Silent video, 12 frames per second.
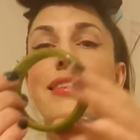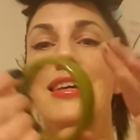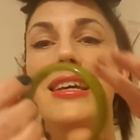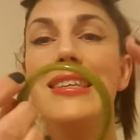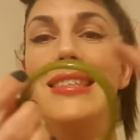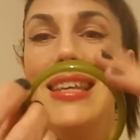
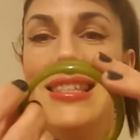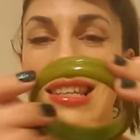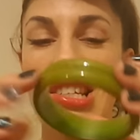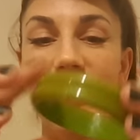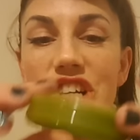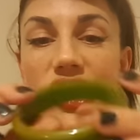This is a
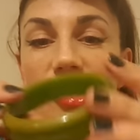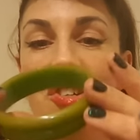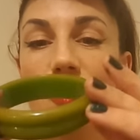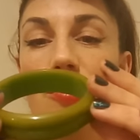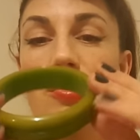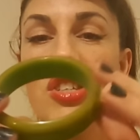
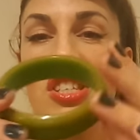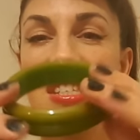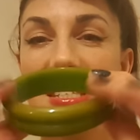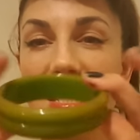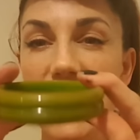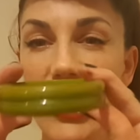
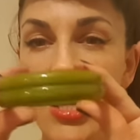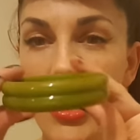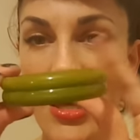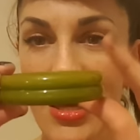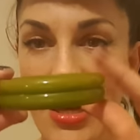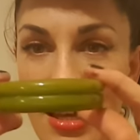chartreuse
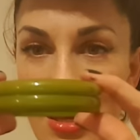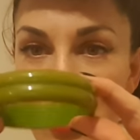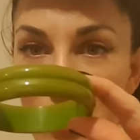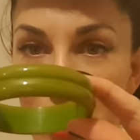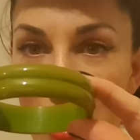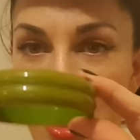
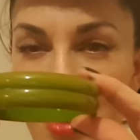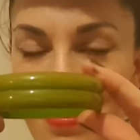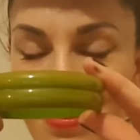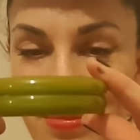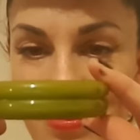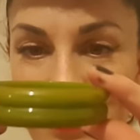um,
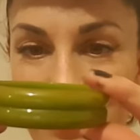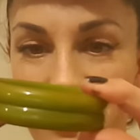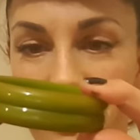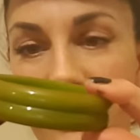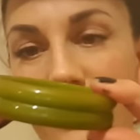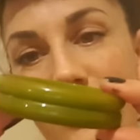
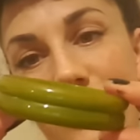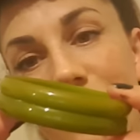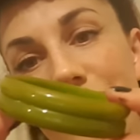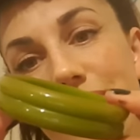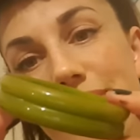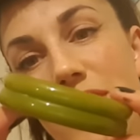
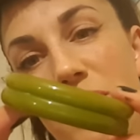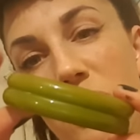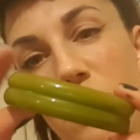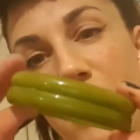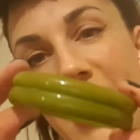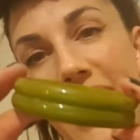double
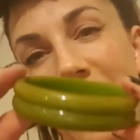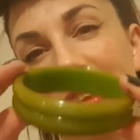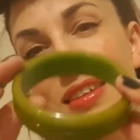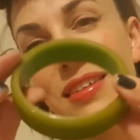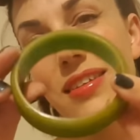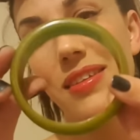
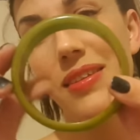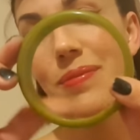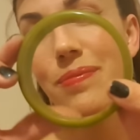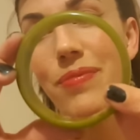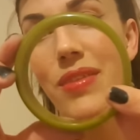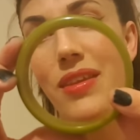bangle
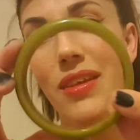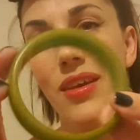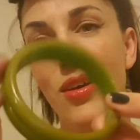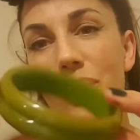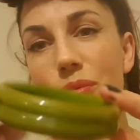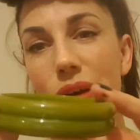
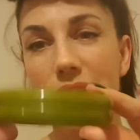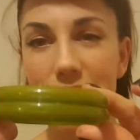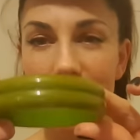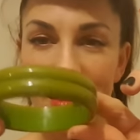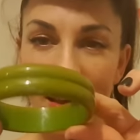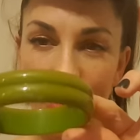
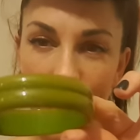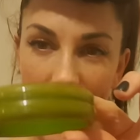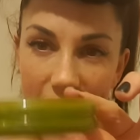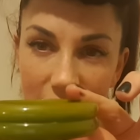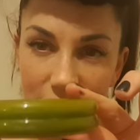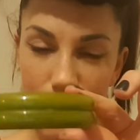with a quite
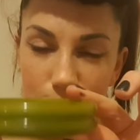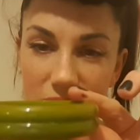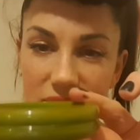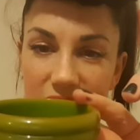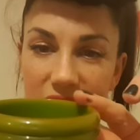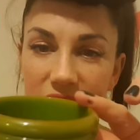heavy
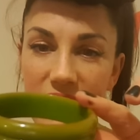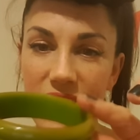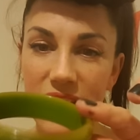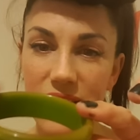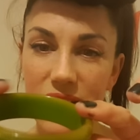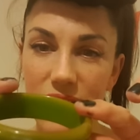patina
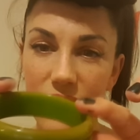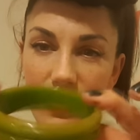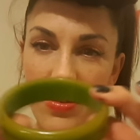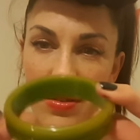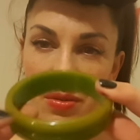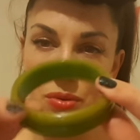
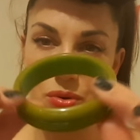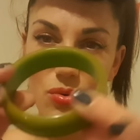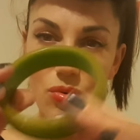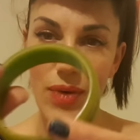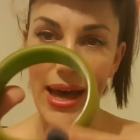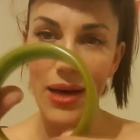
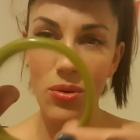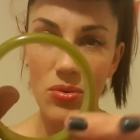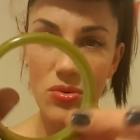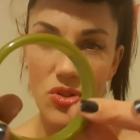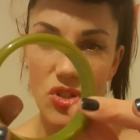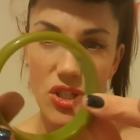throughout.
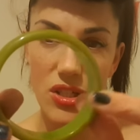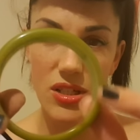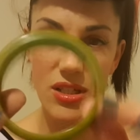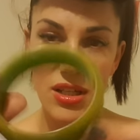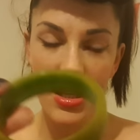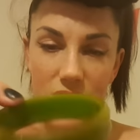
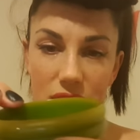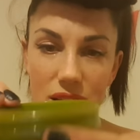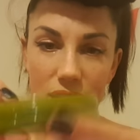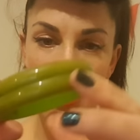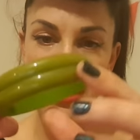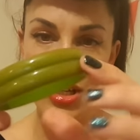
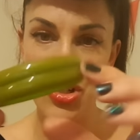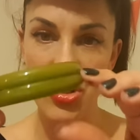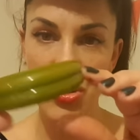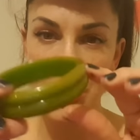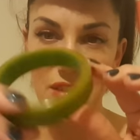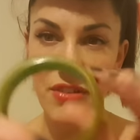That
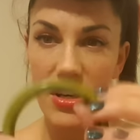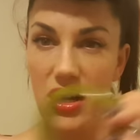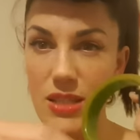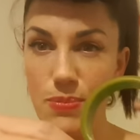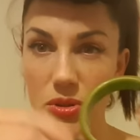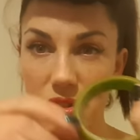should give a
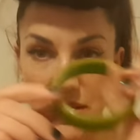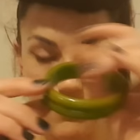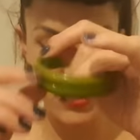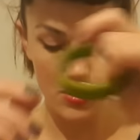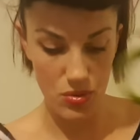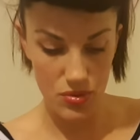nice positive
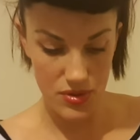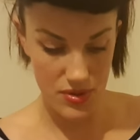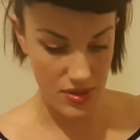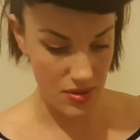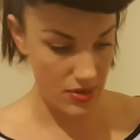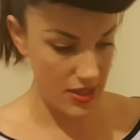result.
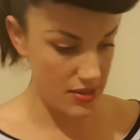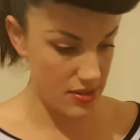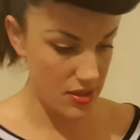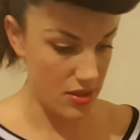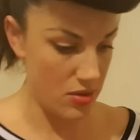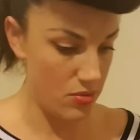So let's
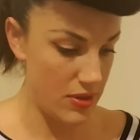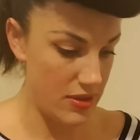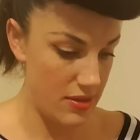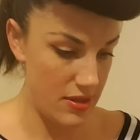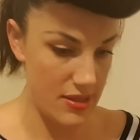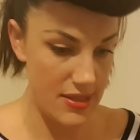go with
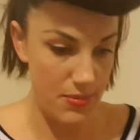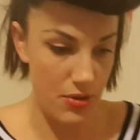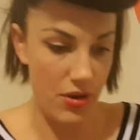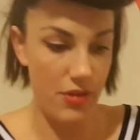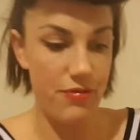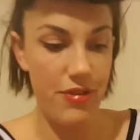the
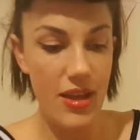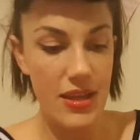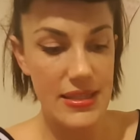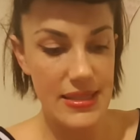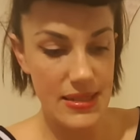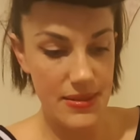simichrome
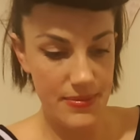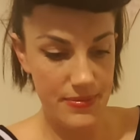first.